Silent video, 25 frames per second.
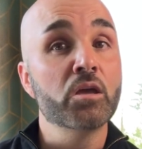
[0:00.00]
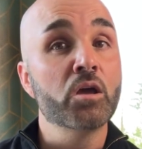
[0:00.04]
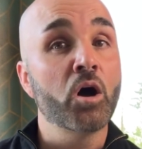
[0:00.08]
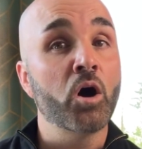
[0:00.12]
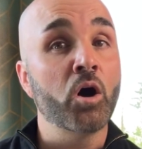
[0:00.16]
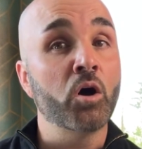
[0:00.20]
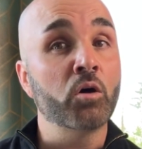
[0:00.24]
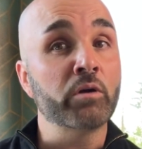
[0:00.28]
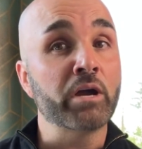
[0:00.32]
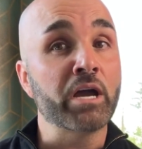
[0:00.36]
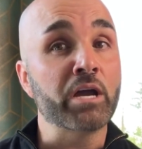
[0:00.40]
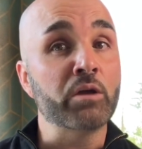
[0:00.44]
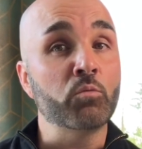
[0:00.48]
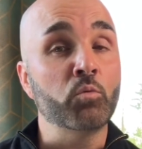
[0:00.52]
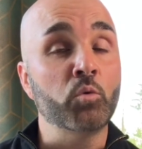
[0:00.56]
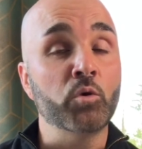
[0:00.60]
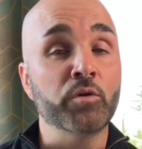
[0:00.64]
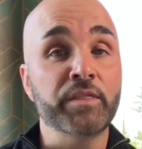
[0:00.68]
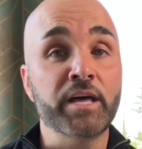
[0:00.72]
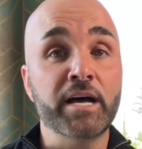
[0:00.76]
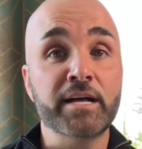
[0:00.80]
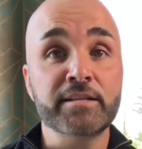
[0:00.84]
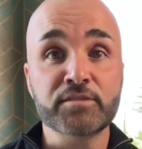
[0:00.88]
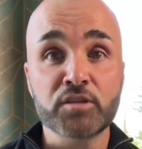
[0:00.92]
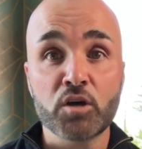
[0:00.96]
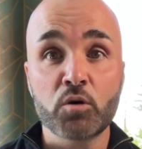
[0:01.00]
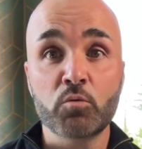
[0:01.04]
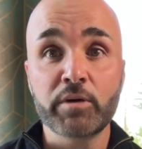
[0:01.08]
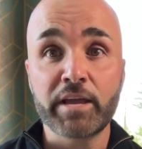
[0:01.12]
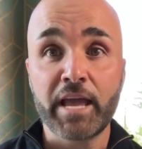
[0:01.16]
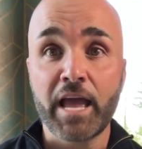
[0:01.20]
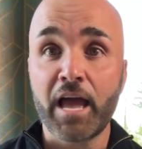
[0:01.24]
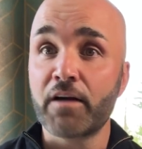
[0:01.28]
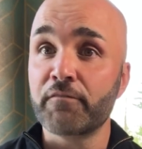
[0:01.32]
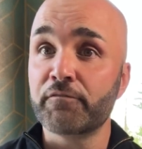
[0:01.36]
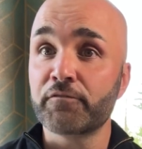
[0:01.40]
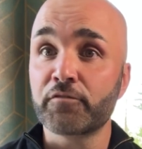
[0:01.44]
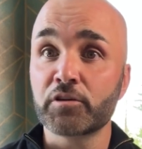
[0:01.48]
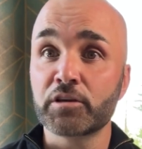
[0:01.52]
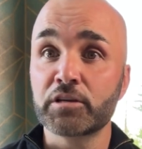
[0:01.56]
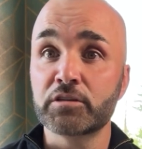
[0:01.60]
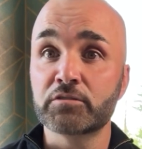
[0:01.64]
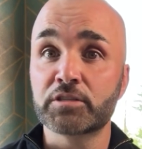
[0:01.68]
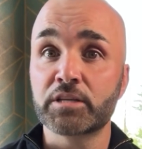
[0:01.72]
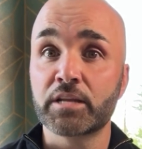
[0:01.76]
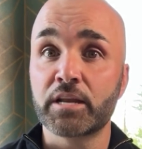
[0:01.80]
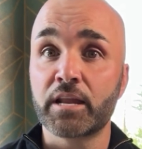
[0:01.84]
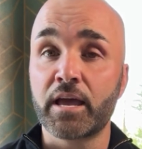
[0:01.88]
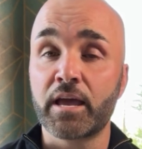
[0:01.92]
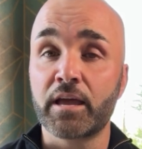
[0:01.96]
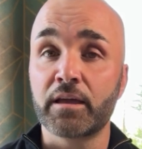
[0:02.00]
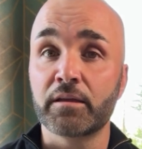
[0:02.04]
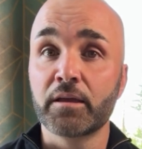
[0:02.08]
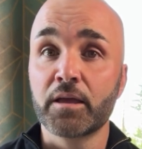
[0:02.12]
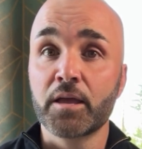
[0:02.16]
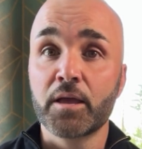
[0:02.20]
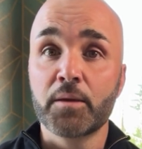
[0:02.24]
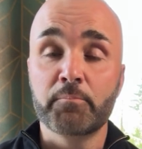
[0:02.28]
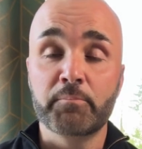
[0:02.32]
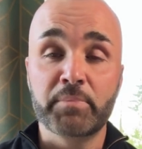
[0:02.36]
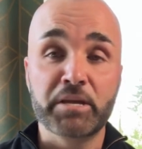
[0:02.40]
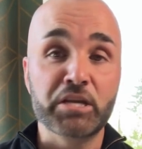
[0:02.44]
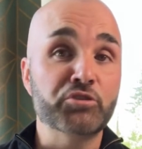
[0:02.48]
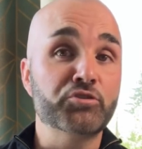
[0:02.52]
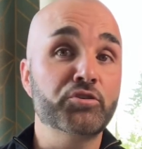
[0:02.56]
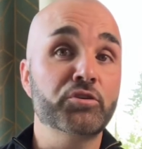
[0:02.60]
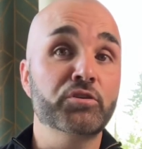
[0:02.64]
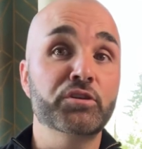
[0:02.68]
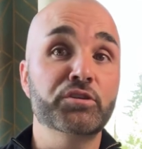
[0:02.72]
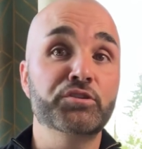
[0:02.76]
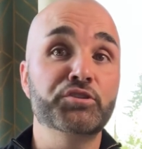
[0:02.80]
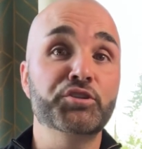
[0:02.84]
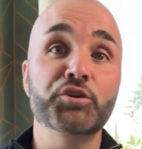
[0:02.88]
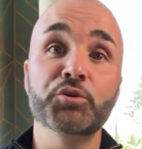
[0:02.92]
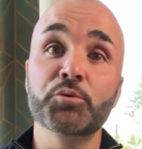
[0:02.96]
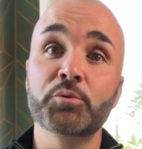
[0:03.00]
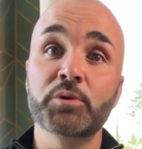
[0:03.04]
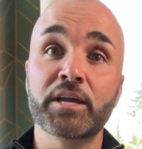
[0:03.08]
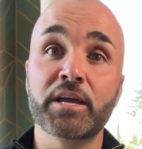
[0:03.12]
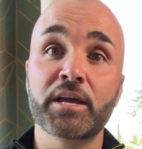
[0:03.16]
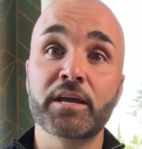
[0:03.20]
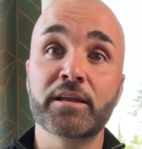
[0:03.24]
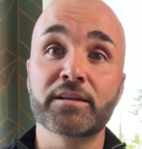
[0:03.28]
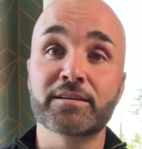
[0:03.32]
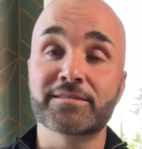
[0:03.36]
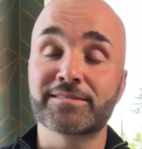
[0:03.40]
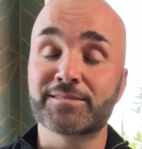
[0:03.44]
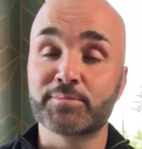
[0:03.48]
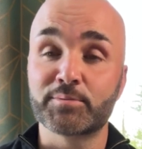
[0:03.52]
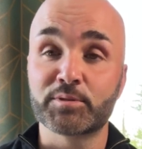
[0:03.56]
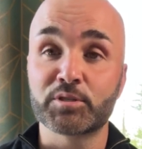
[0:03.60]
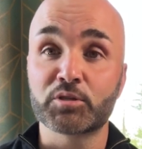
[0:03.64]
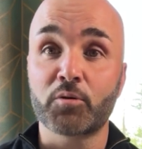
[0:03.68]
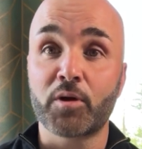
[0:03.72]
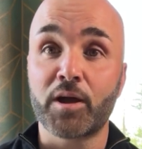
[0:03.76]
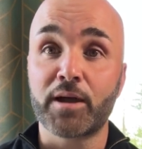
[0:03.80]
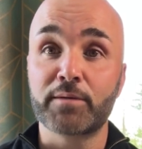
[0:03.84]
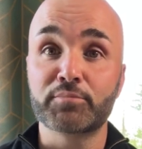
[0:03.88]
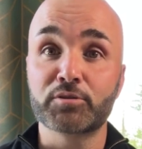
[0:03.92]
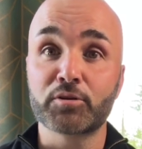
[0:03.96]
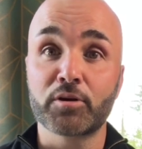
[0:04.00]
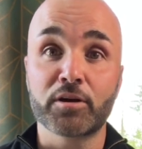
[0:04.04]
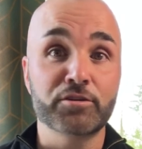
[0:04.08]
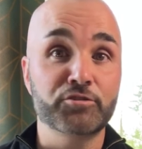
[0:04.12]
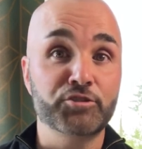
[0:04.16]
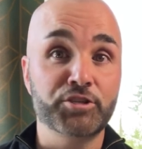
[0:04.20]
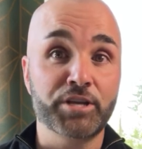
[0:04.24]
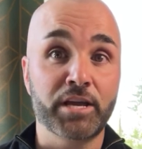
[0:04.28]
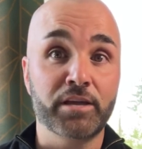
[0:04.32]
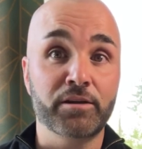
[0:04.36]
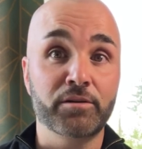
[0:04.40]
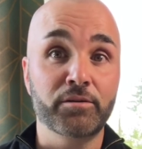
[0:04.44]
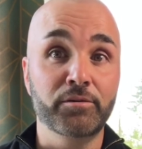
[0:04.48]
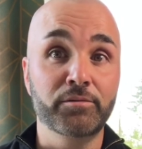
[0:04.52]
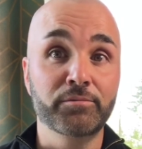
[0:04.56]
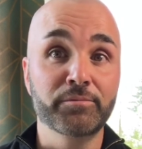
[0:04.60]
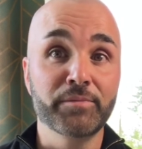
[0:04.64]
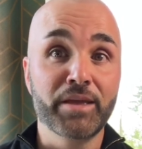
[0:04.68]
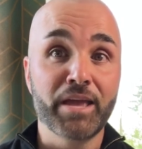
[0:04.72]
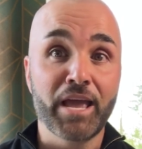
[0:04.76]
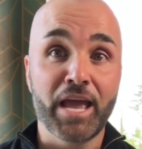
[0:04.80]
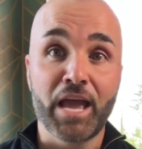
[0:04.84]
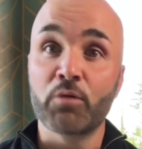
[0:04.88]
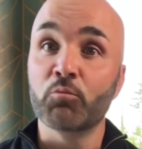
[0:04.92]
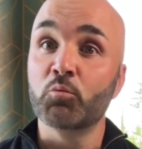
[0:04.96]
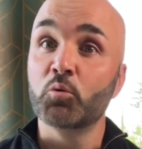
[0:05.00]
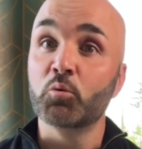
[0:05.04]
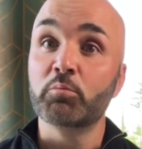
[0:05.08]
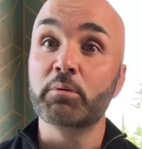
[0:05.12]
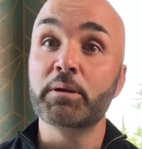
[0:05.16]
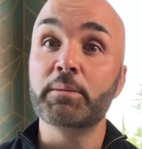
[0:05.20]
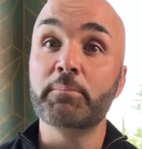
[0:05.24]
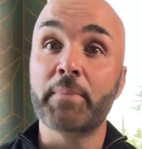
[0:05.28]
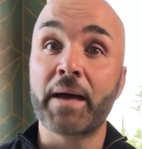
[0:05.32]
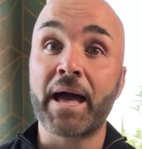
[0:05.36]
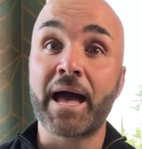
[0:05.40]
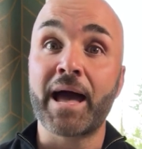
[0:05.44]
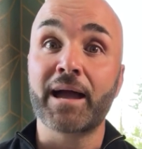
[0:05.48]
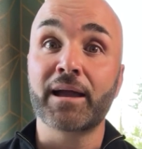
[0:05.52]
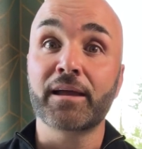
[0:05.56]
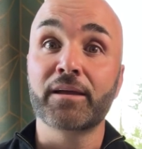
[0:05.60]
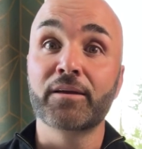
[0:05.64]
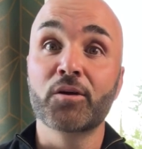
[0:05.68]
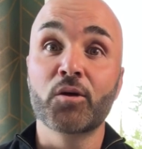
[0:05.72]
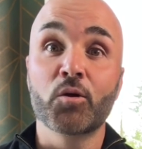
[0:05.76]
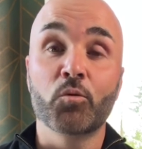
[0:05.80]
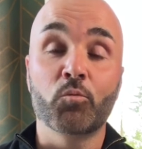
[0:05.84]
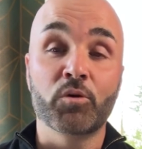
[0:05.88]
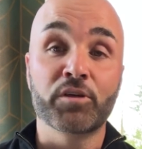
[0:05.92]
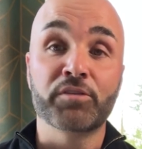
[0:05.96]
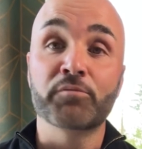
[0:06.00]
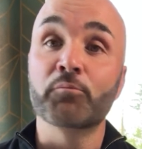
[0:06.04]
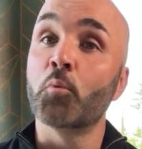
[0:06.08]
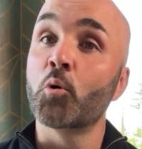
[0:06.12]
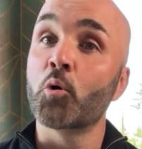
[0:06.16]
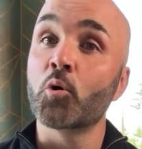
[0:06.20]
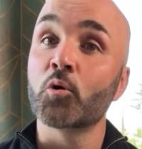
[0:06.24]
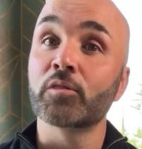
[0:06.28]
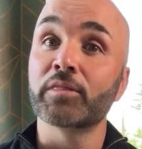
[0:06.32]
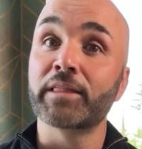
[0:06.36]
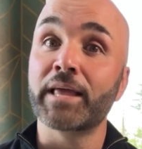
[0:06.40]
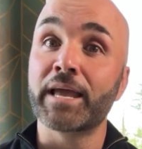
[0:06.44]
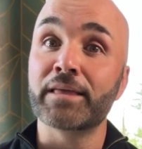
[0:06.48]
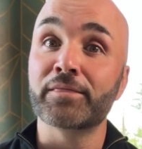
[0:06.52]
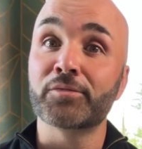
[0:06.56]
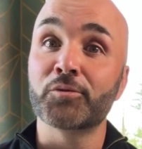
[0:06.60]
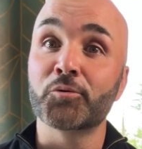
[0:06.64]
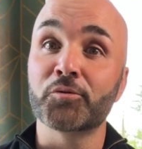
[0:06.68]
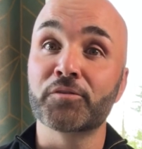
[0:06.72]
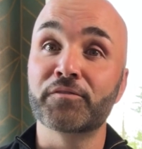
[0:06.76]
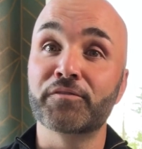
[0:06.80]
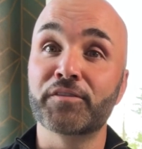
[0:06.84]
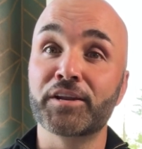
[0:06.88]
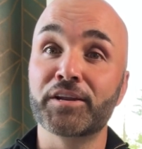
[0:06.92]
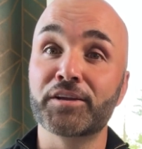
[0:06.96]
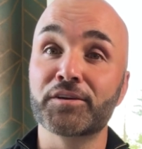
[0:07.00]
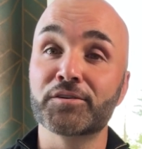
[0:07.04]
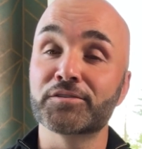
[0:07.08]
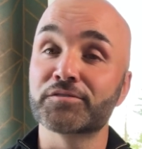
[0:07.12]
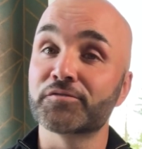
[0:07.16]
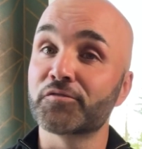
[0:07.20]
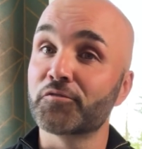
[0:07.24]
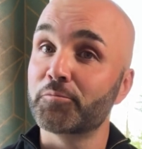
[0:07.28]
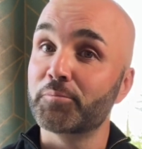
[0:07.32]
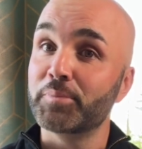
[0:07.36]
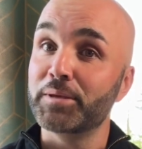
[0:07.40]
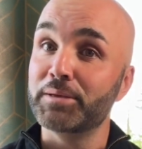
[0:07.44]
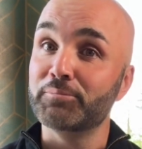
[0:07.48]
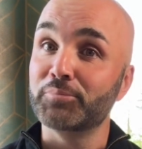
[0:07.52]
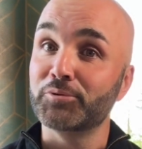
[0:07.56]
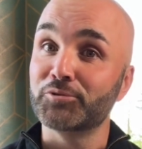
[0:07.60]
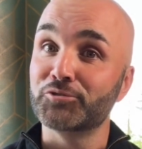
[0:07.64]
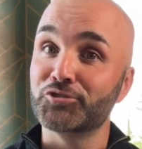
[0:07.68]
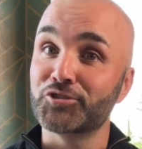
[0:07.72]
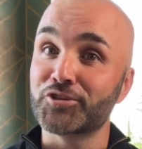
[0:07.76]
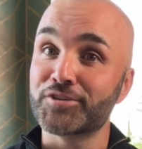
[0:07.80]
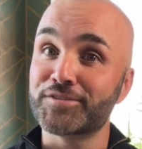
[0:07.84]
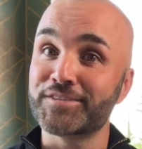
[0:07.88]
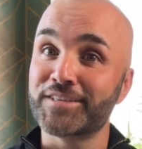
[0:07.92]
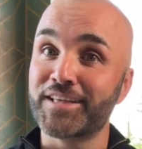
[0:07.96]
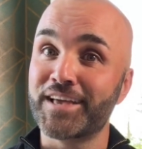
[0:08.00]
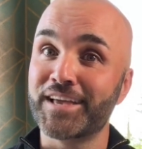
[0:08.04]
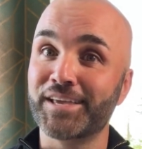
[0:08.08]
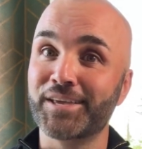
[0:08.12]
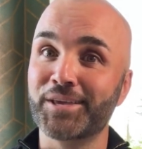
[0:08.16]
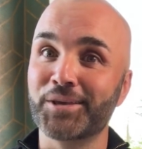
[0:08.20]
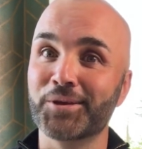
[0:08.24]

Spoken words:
Alright, well that's all we have for you today. Be sure to tune in and subscribe to our channel, and we'll be back with more landlord videos for people just like